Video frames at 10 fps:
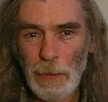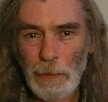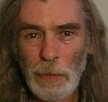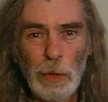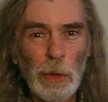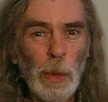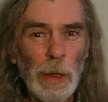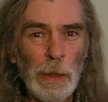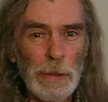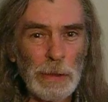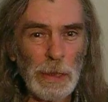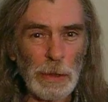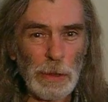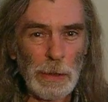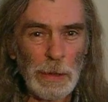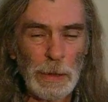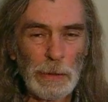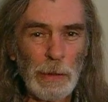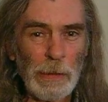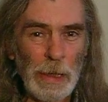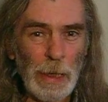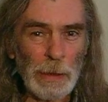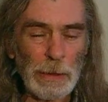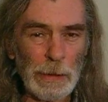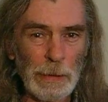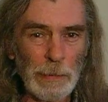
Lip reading: for you are stitched into reality.